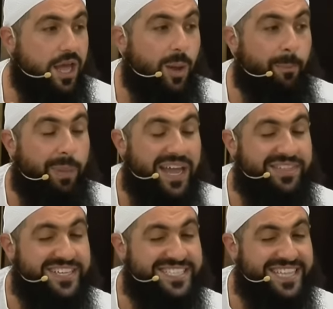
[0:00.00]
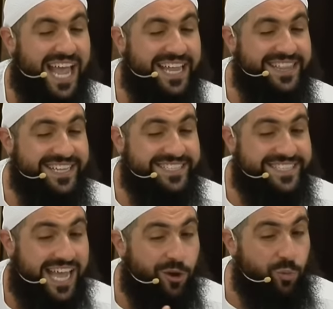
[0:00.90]
by the standards
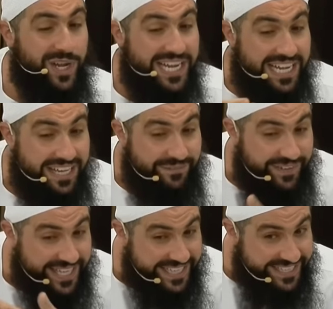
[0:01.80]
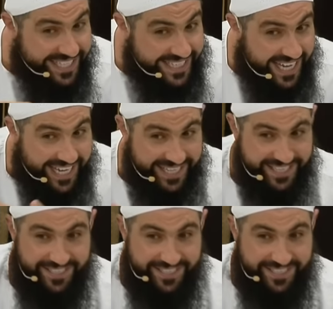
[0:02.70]
that we live in today,